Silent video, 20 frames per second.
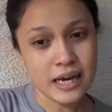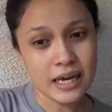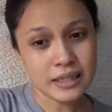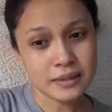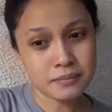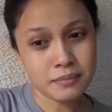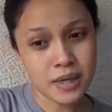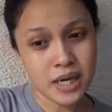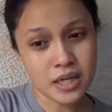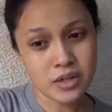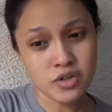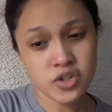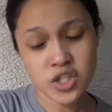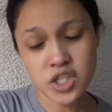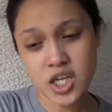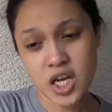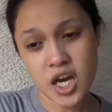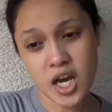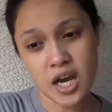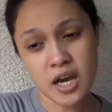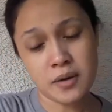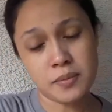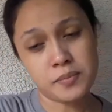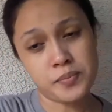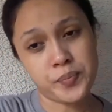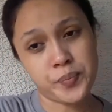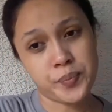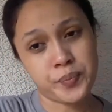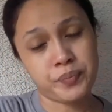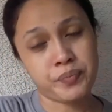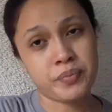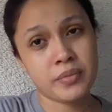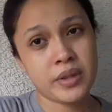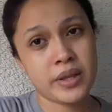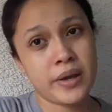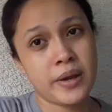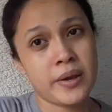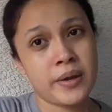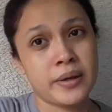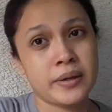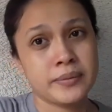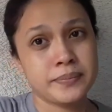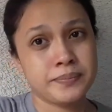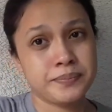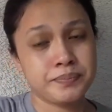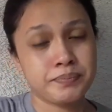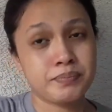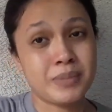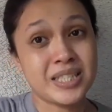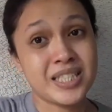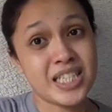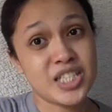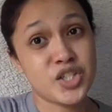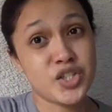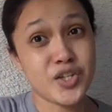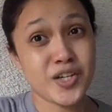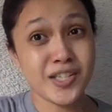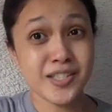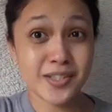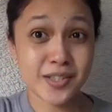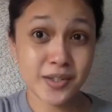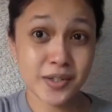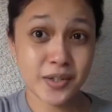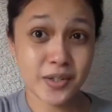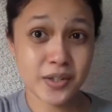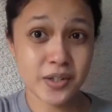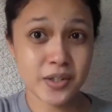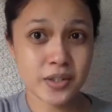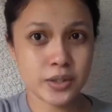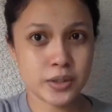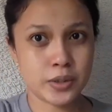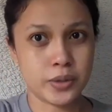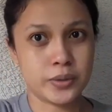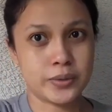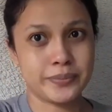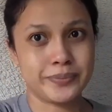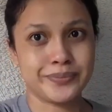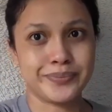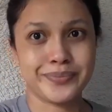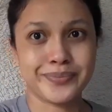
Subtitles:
at maano siya pasensyoso. So